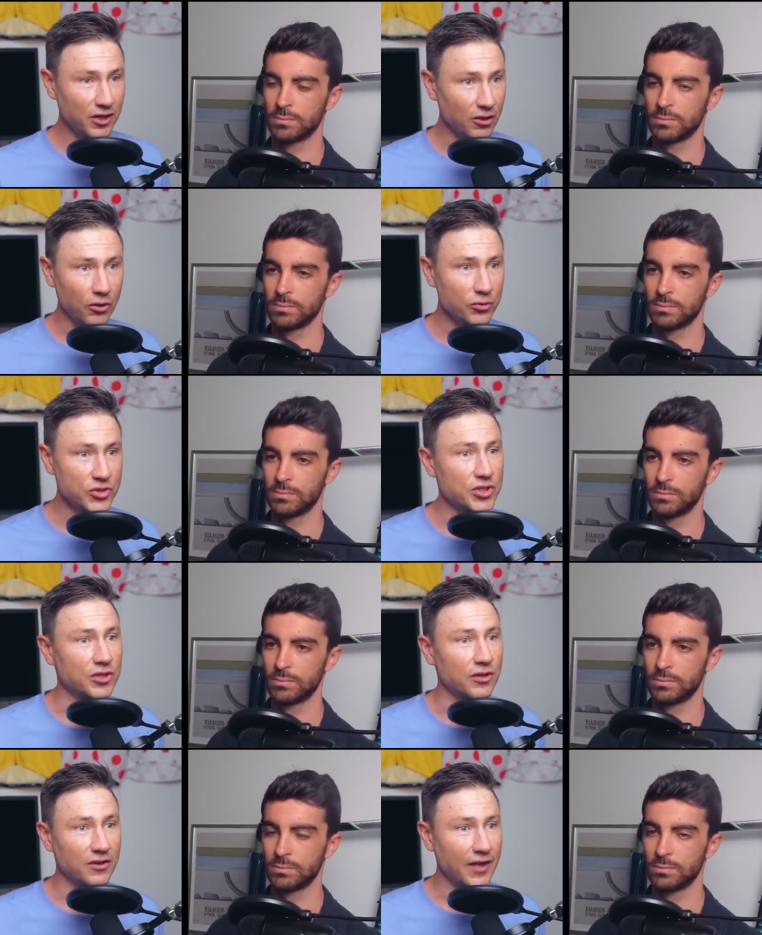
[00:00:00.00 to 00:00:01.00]

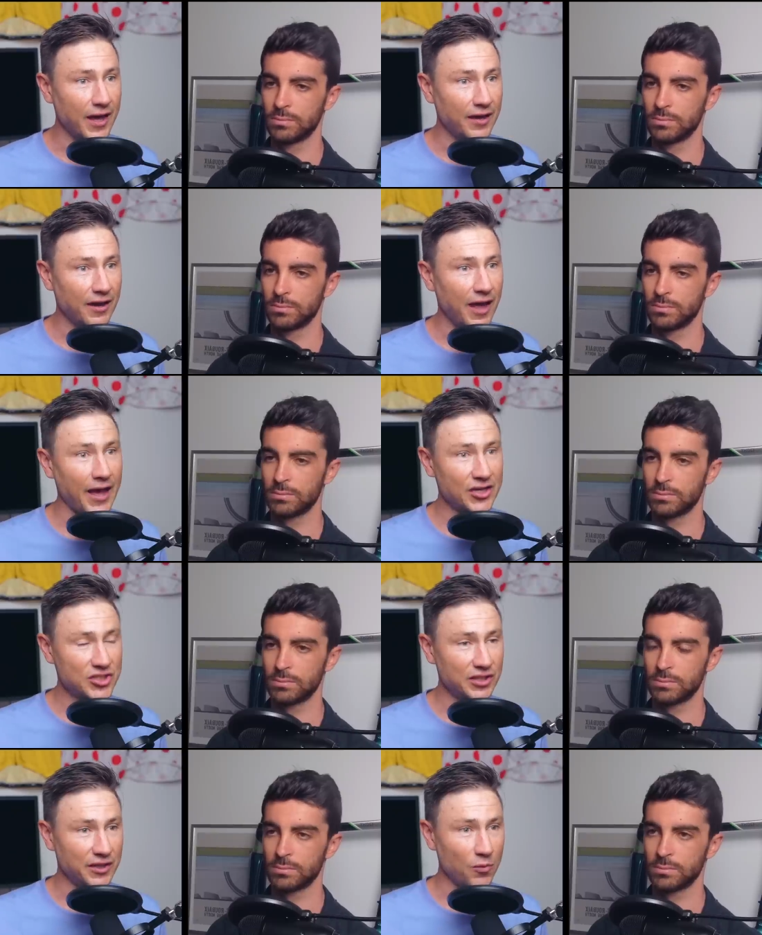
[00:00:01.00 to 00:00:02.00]
Speaker 1: illusion that
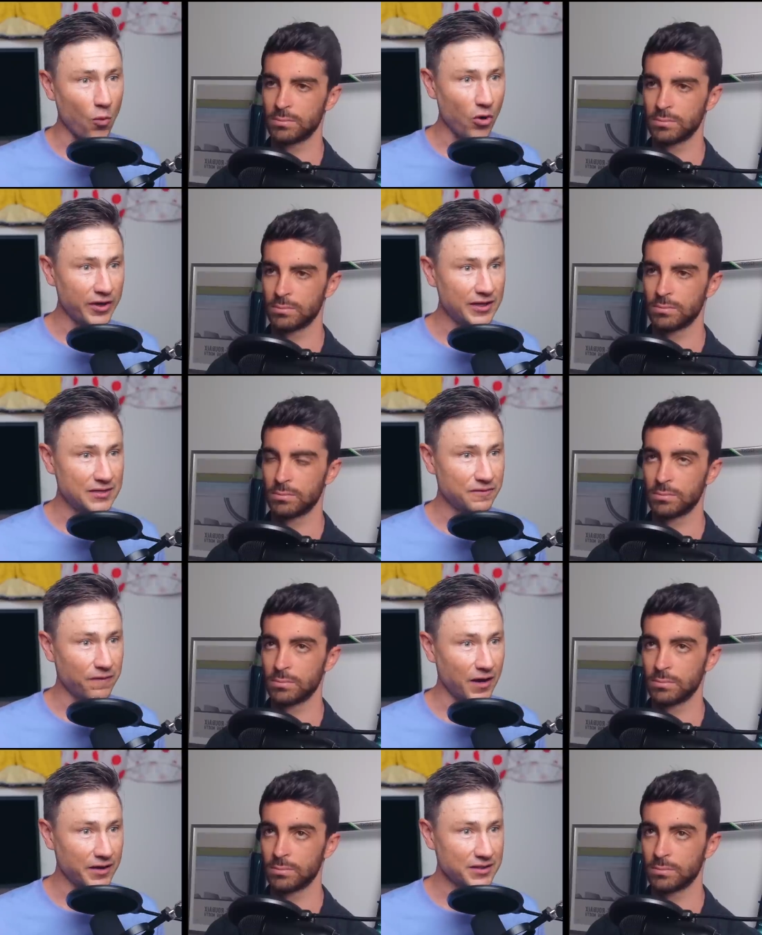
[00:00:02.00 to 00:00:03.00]
actually what is
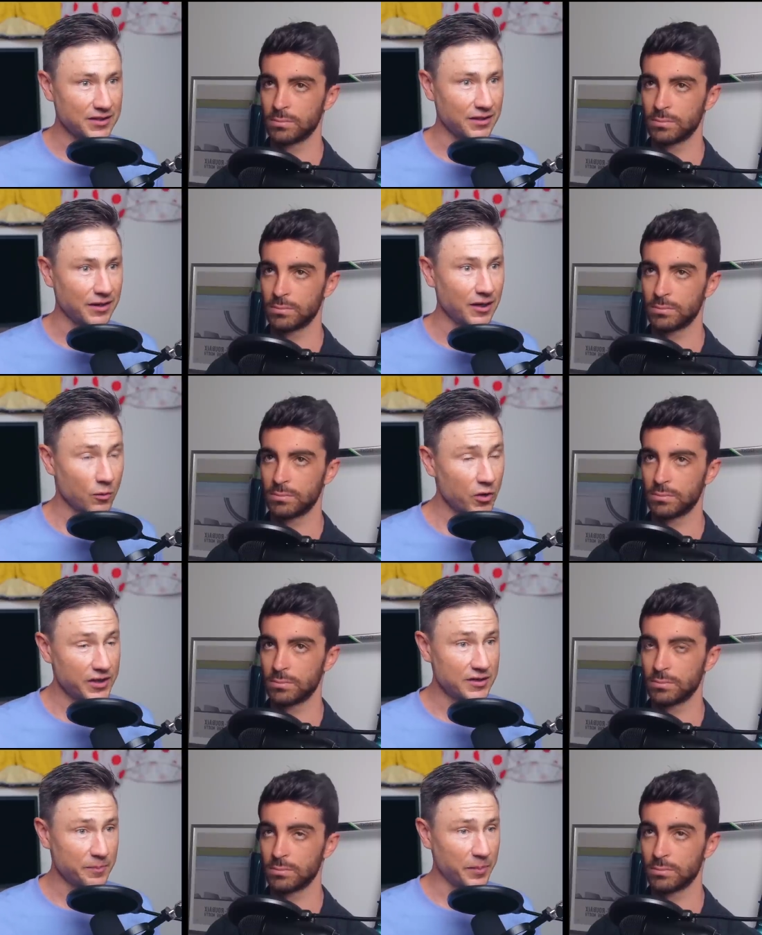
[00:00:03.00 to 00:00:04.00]
faster, what
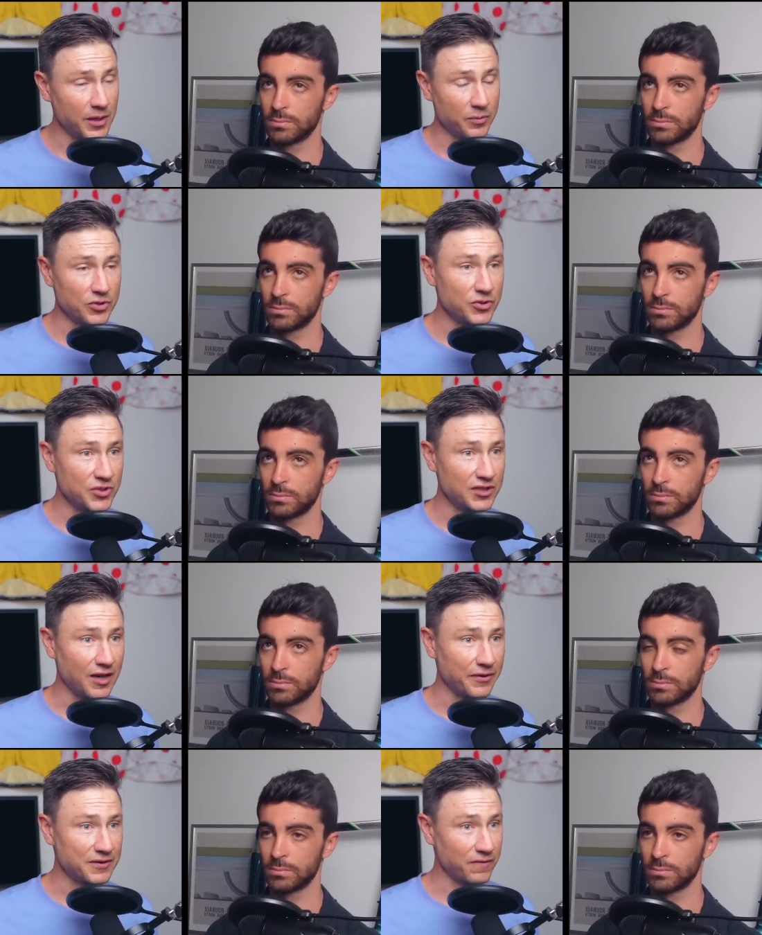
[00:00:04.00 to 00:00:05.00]
is being produced
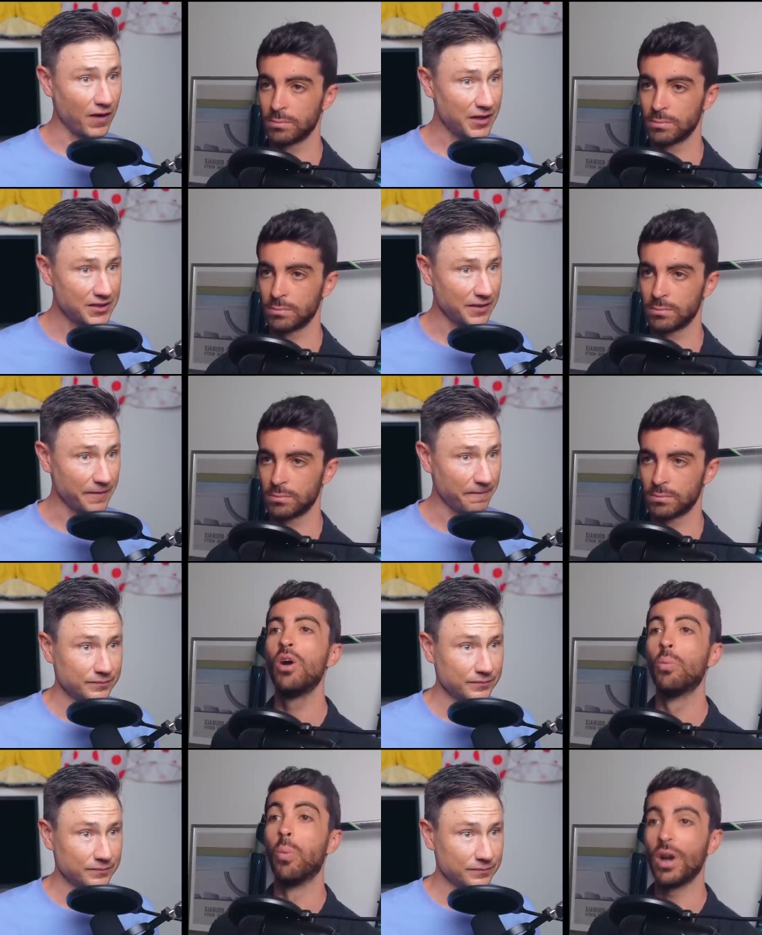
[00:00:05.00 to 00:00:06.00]
now is faster.
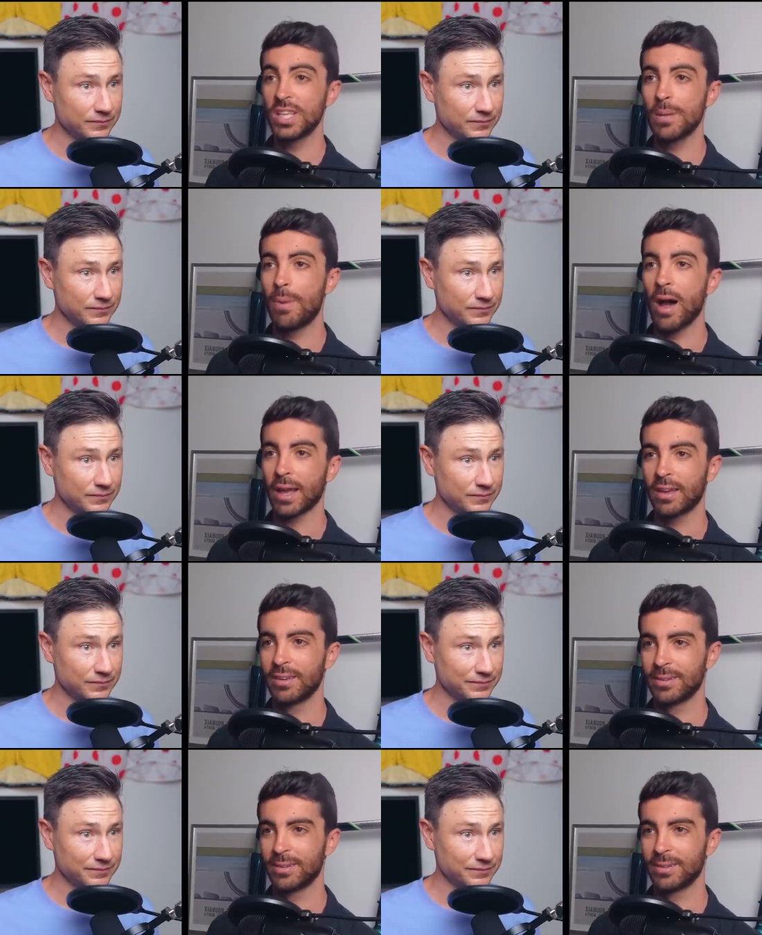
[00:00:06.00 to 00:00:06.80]
Speaker 2: What is a bike?